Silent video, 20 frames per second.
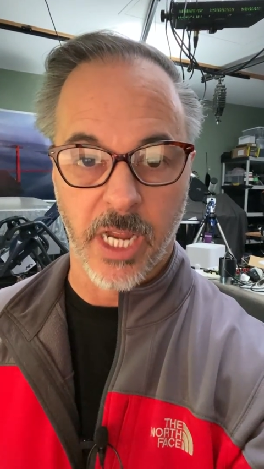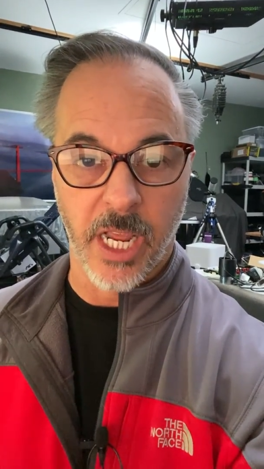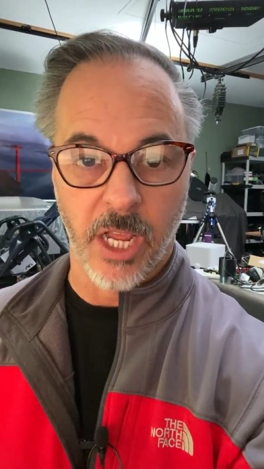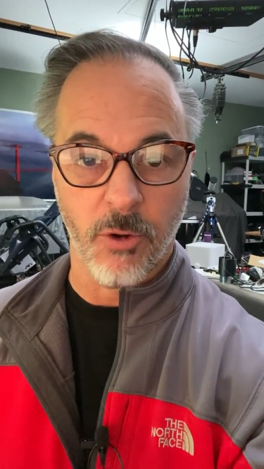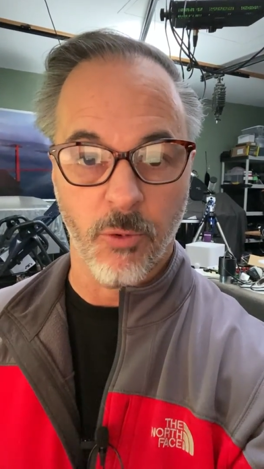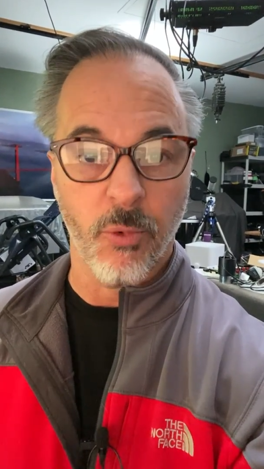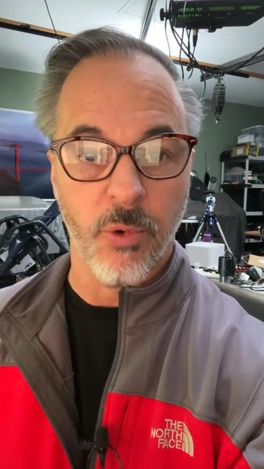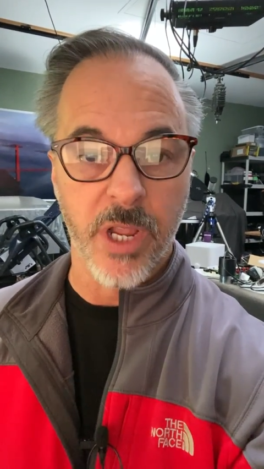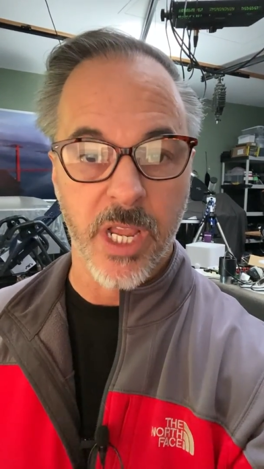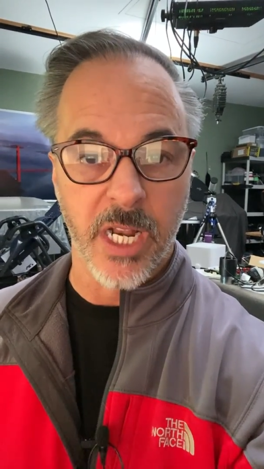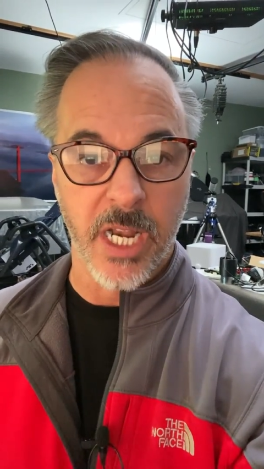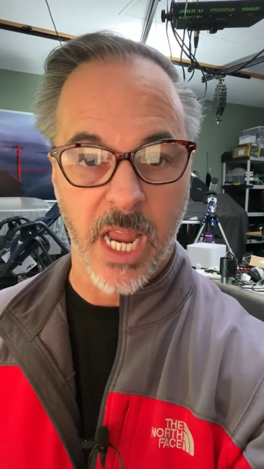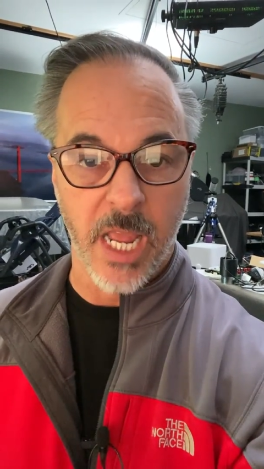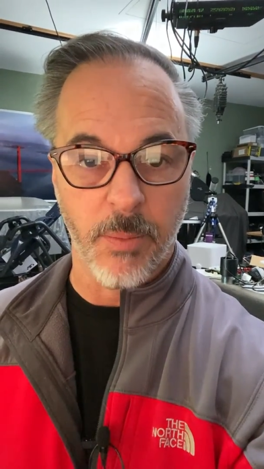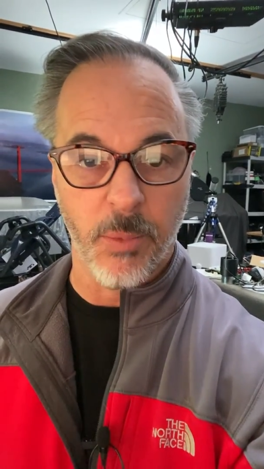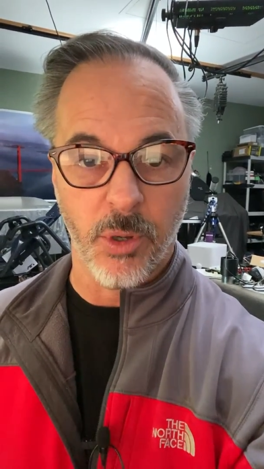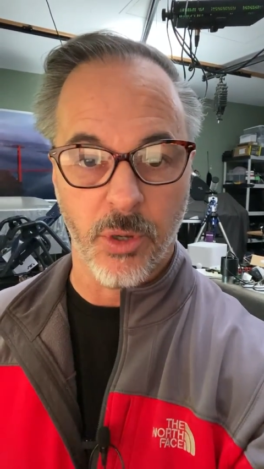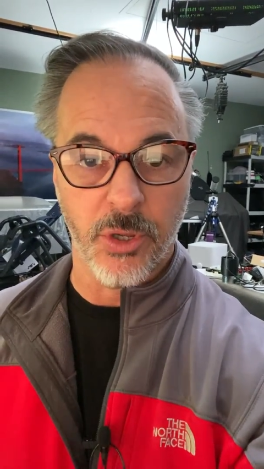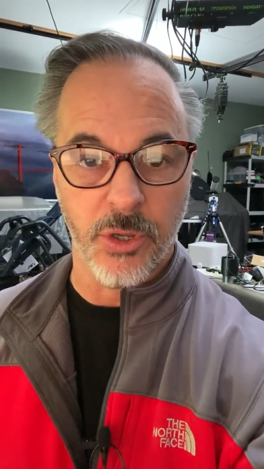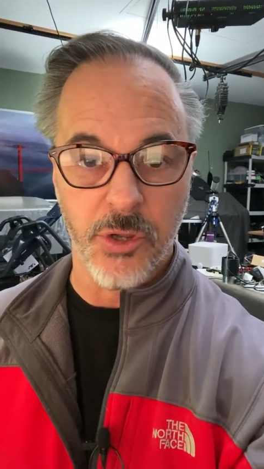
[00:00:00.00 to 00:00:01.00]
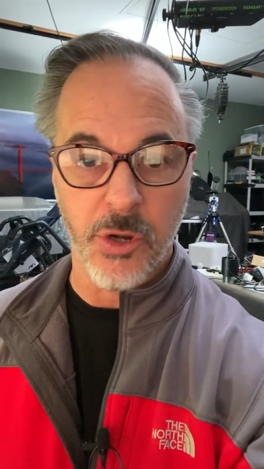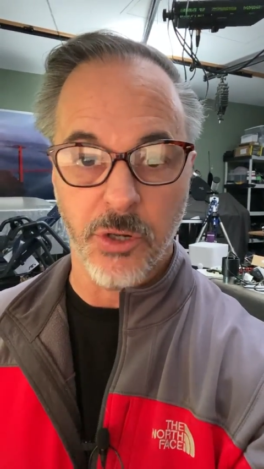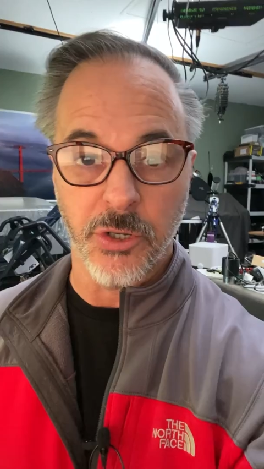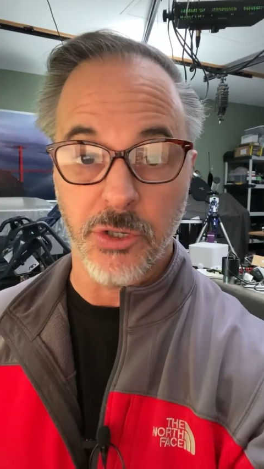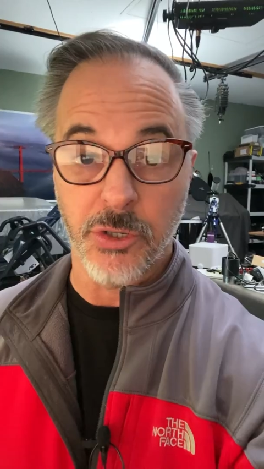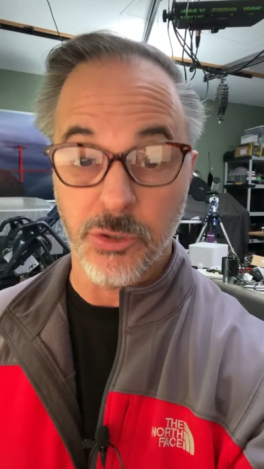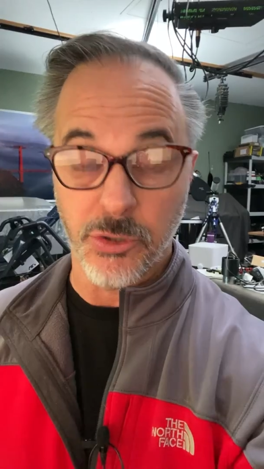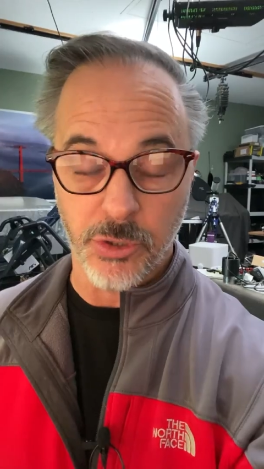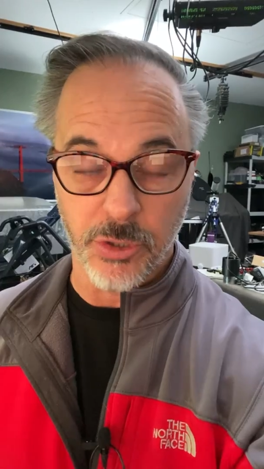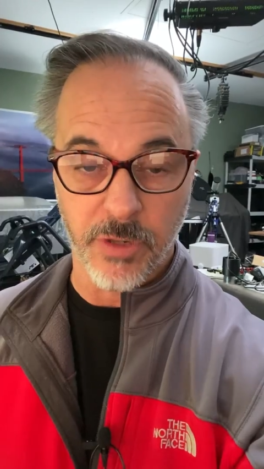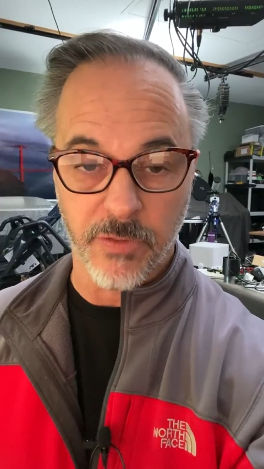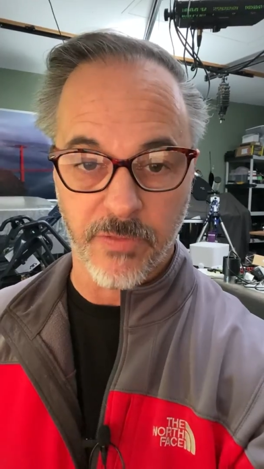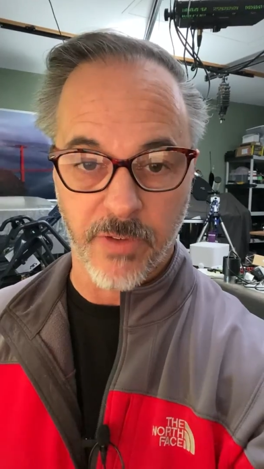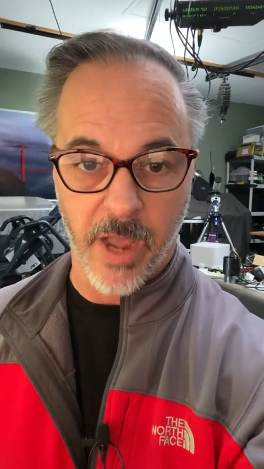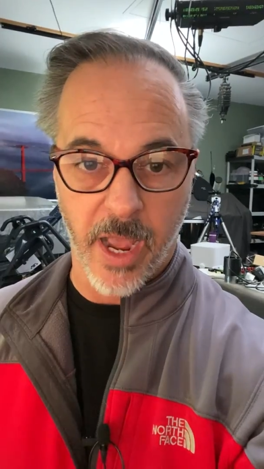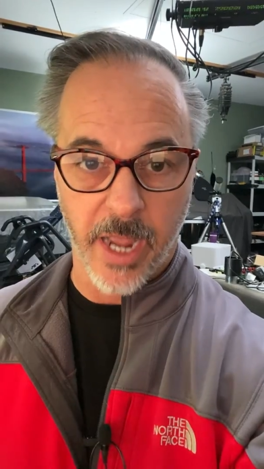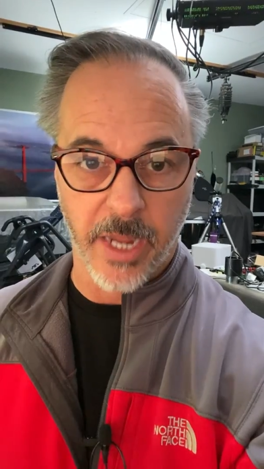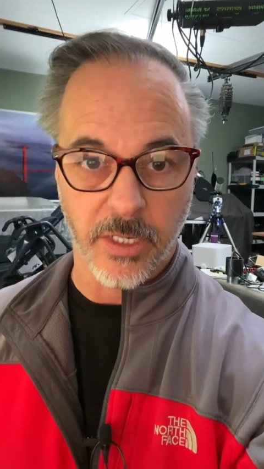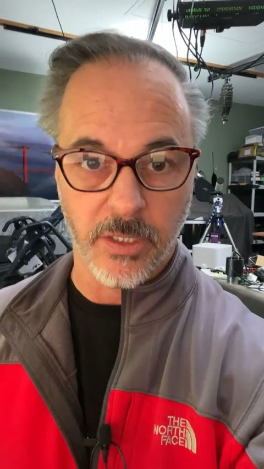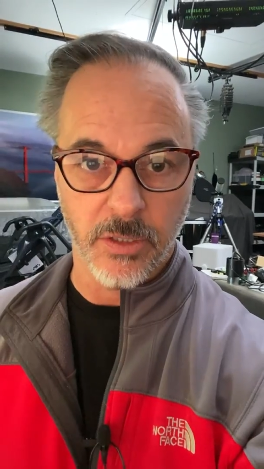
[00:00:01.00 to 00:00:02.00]
and re-enable your
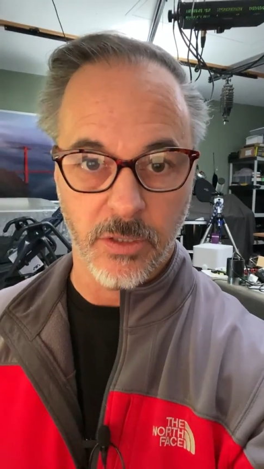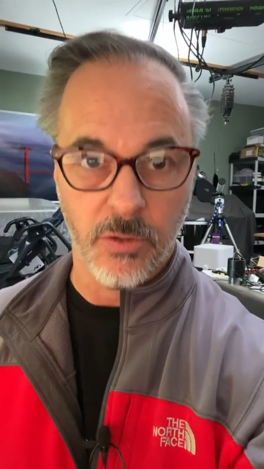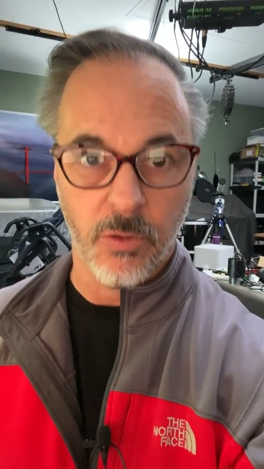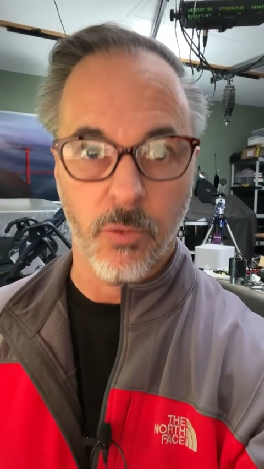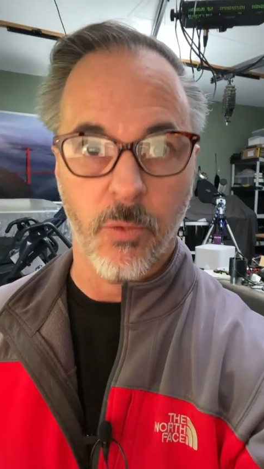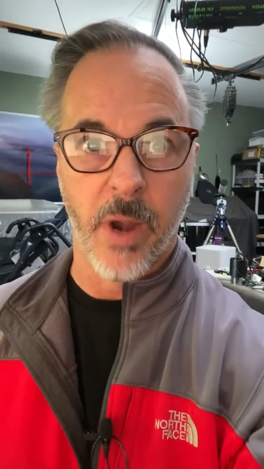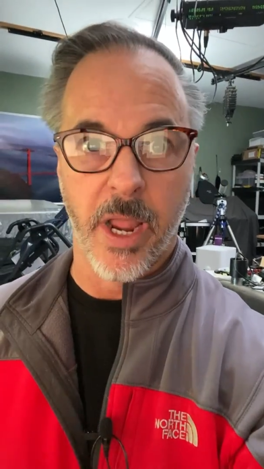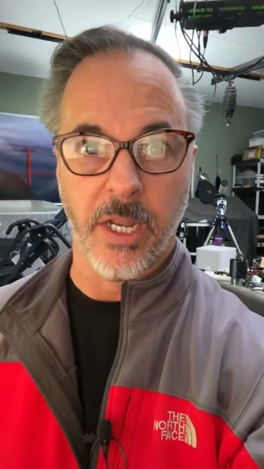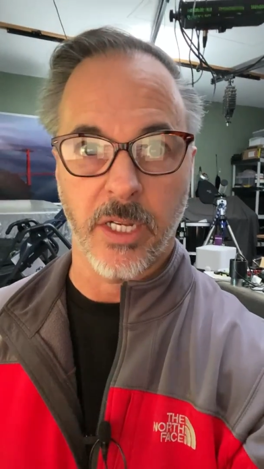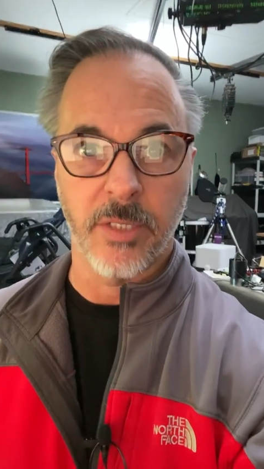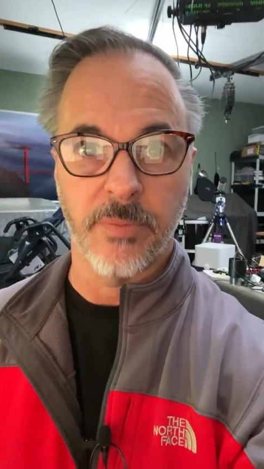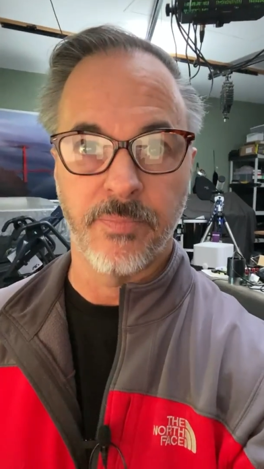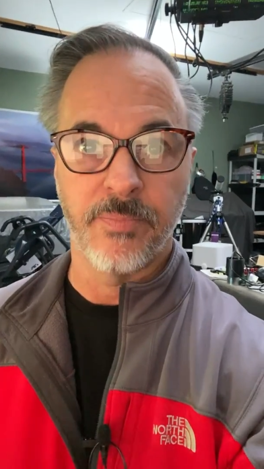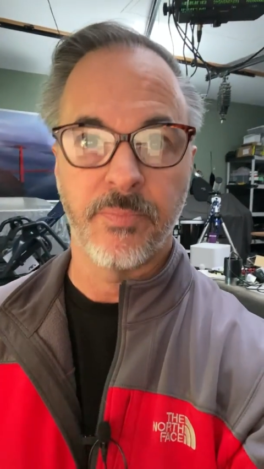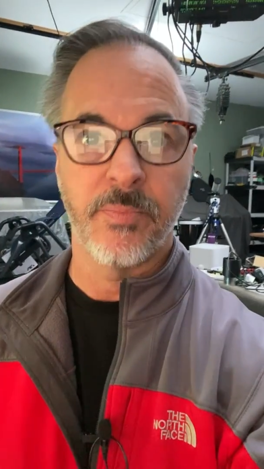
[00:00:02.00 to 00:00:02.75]
user-defined rate.